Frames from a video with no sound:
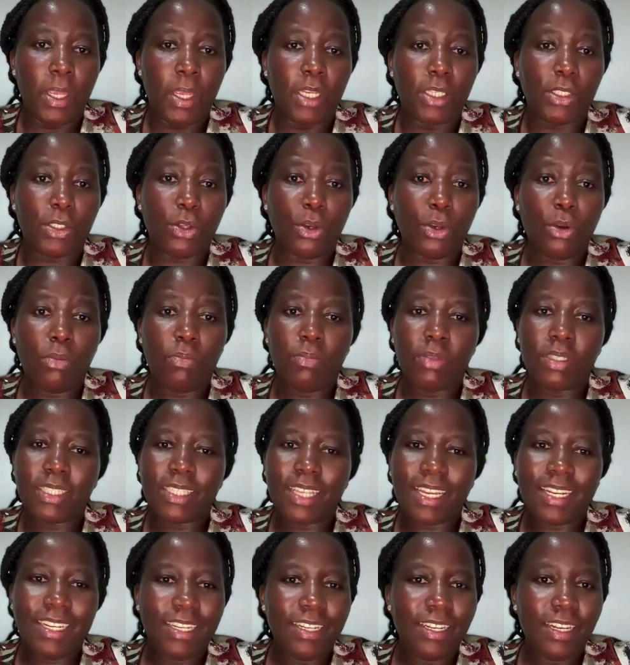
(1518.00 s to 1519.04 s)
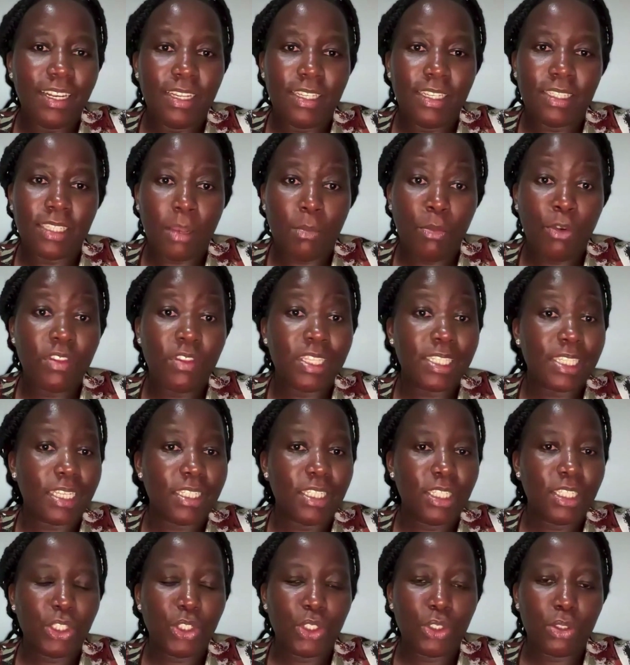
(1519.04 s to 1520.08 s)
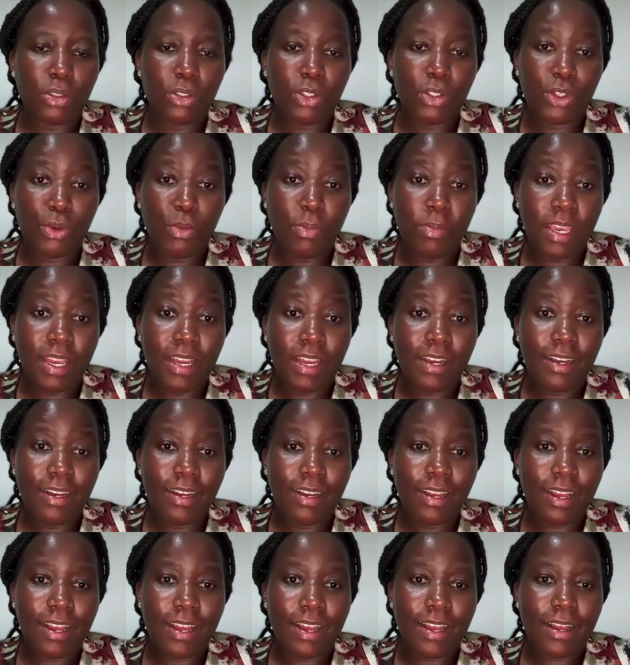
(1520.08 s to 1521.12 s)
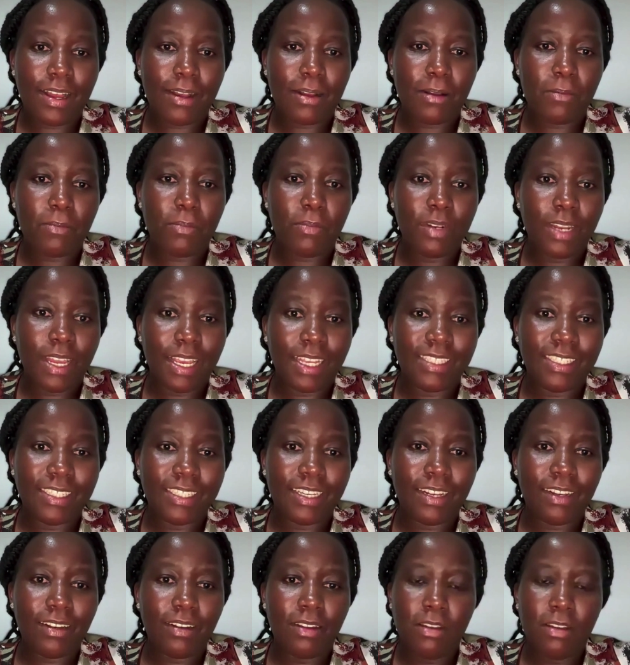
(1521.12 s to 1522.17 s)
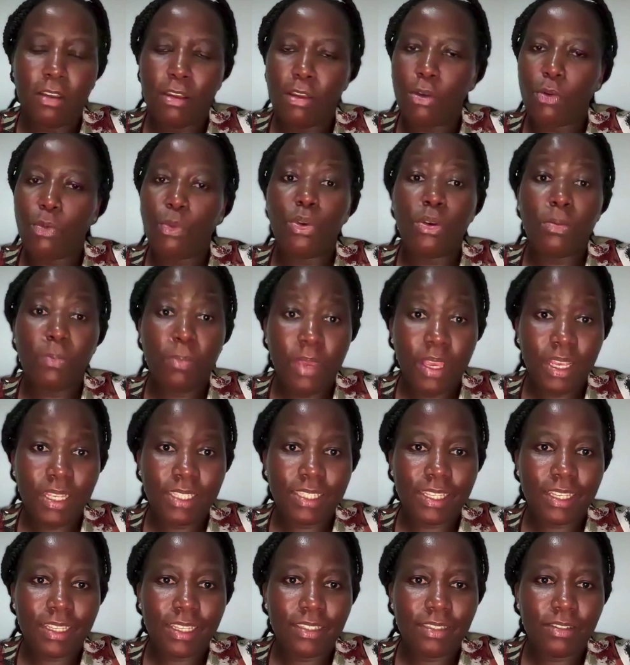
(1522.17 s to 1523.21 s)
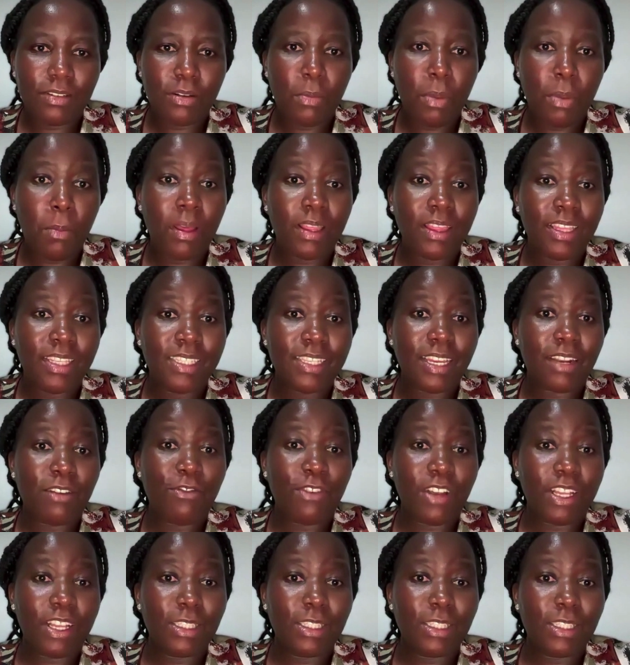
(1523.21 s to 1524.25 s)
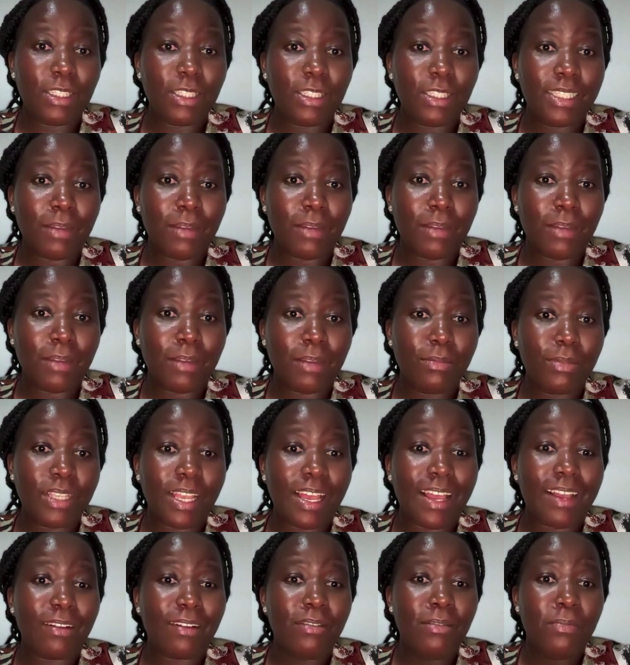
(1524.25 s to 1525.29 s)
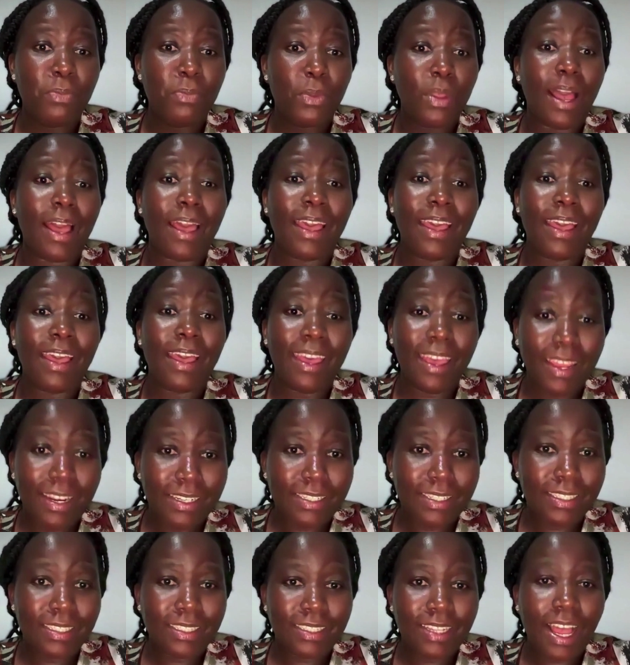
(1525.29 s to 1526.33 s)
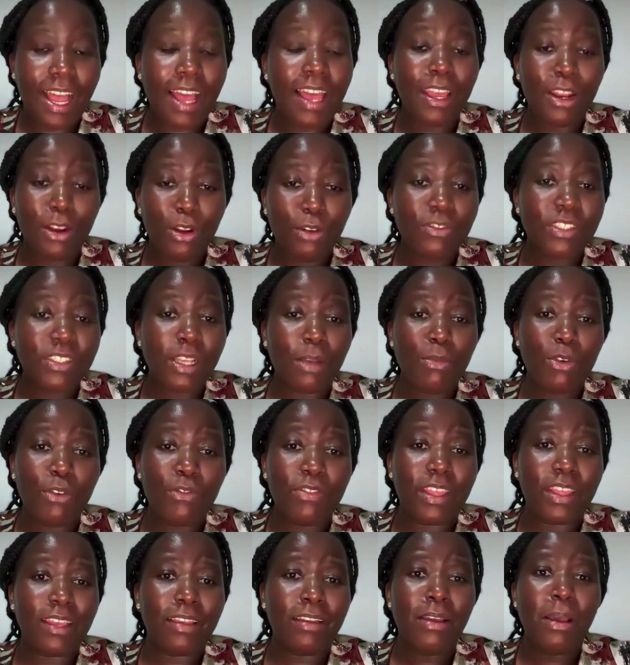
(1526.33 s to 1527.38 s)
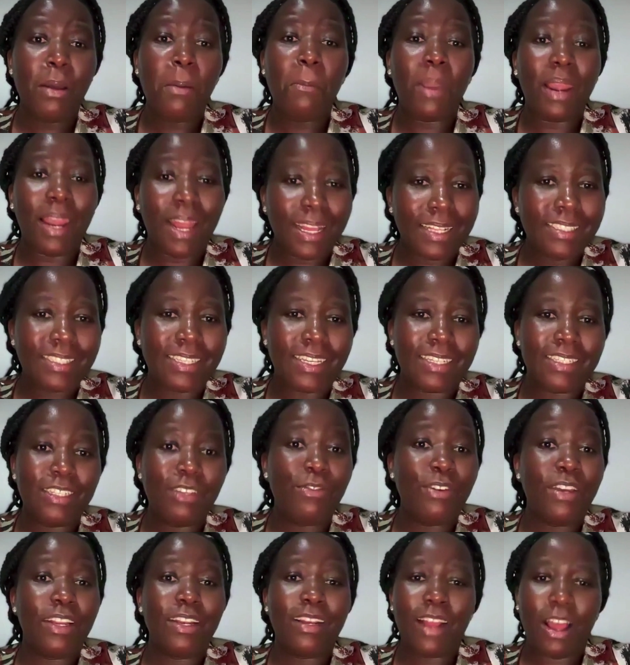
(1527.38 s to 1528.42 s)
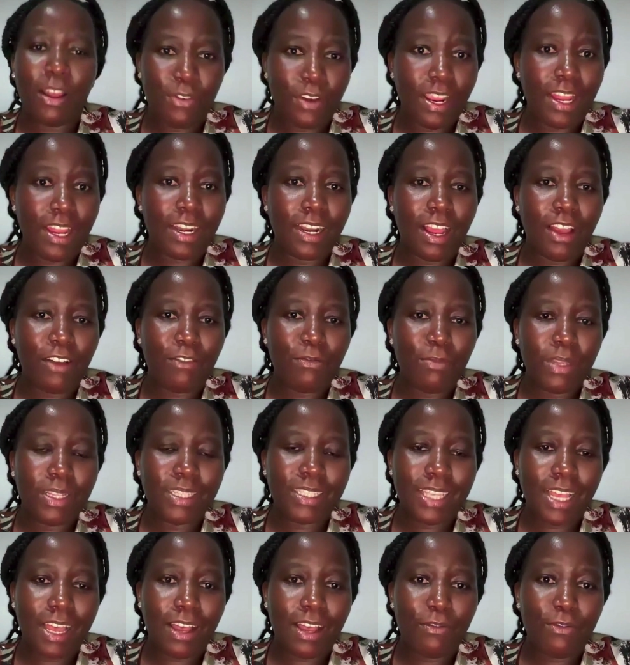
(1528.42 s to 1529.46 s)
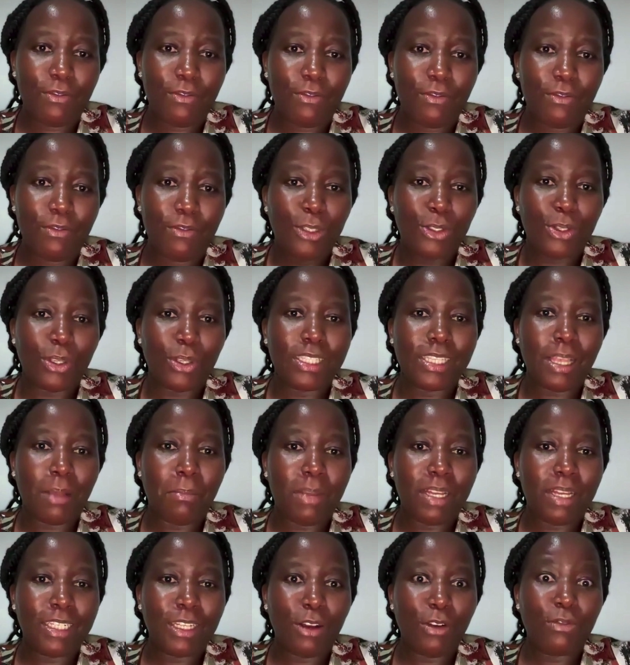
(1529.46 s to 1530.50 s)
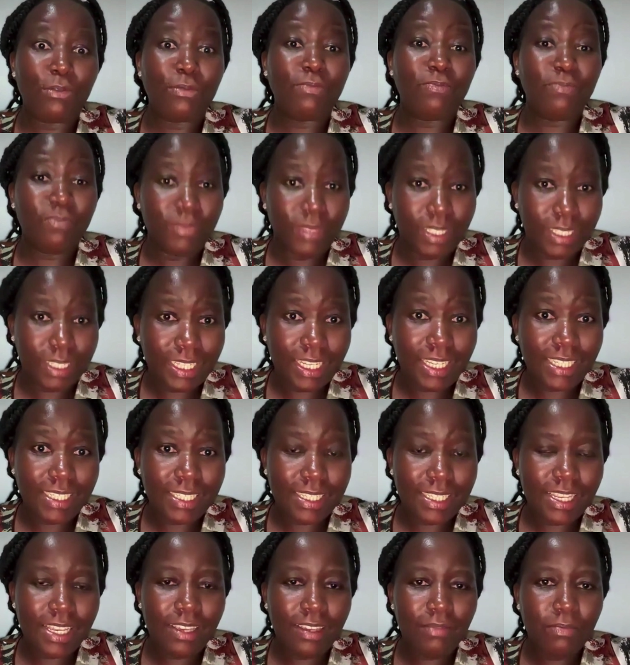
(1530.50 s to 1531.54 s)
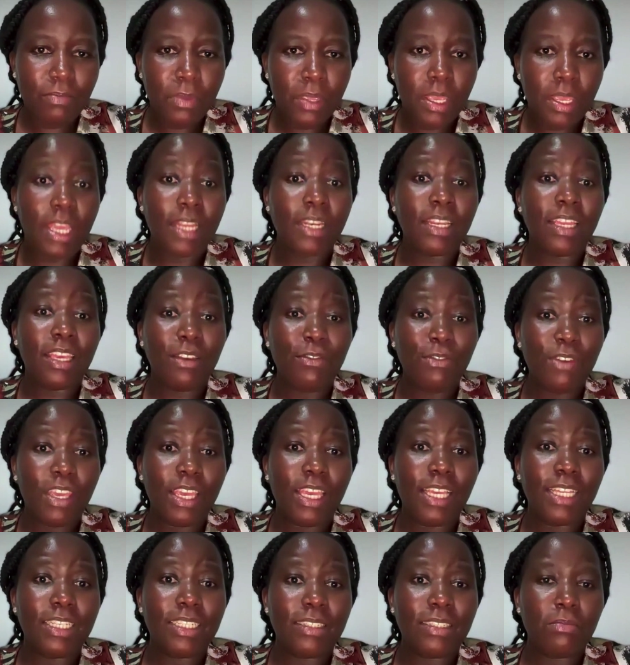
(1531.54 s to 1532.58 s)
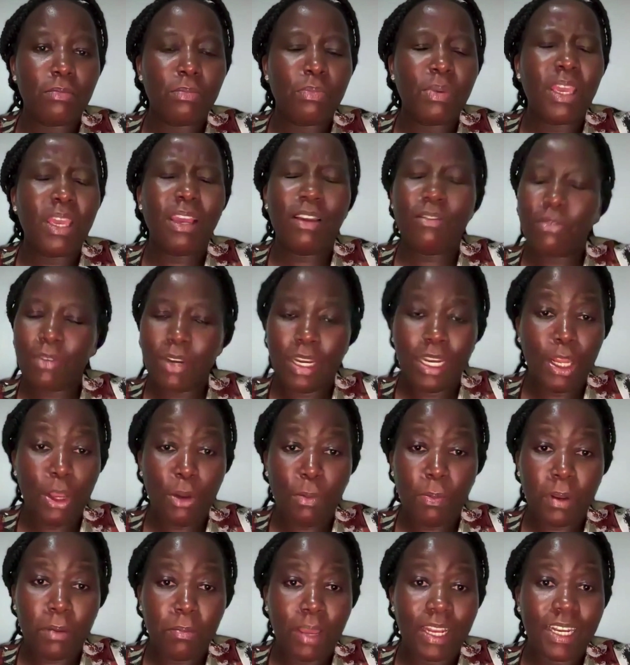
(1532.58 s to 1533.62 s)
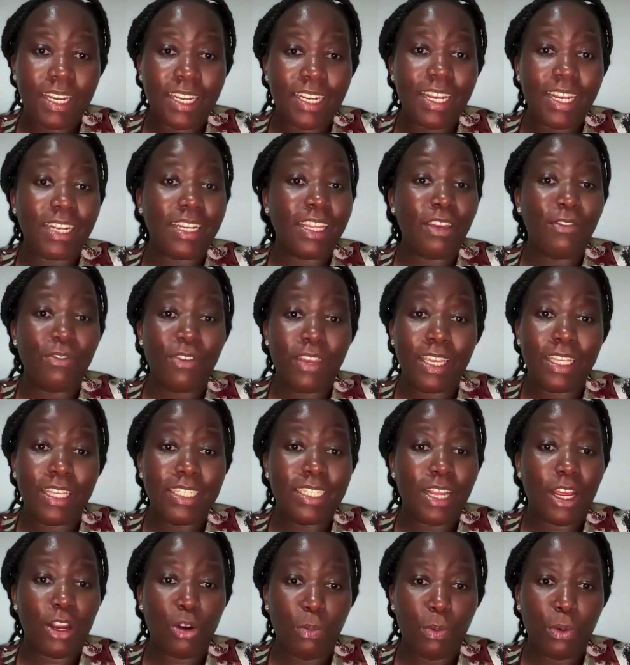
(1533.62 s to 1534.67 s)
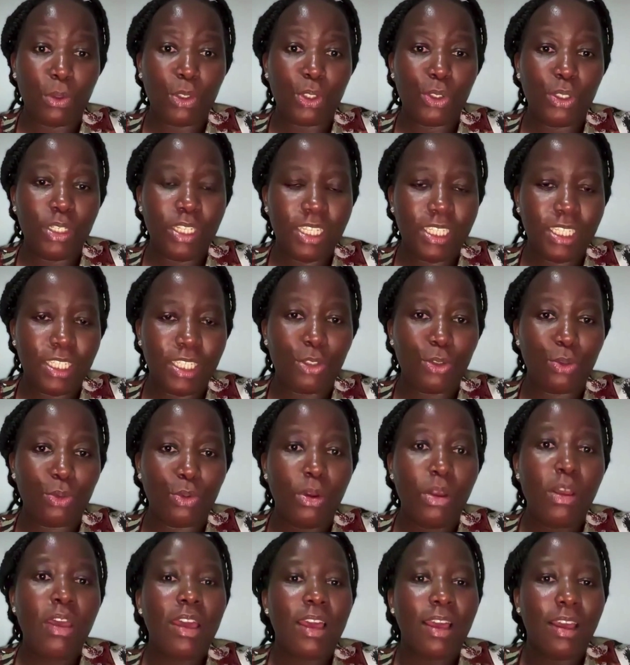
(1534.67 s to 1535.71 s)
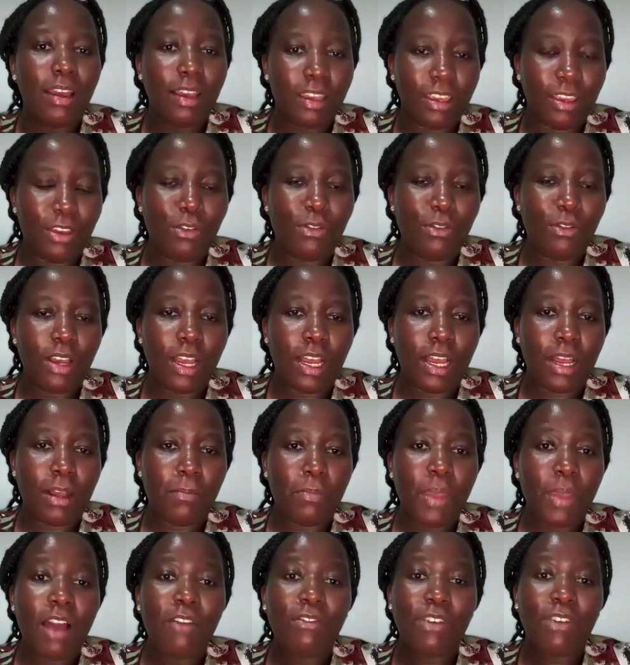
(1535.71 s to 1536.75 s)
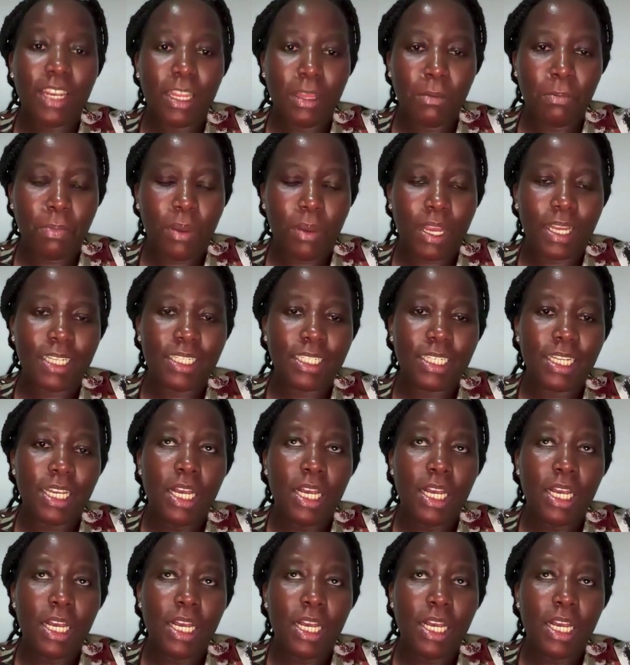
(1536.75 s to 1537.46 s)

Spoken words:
So certainly some of the suggestions you make, Nigel, would make sense. Remember, these advancements sometimes are ahead of some of the plans that even African governments have. So it's a matter of testing and being really open-minded and giving it an opportunity to have an impact.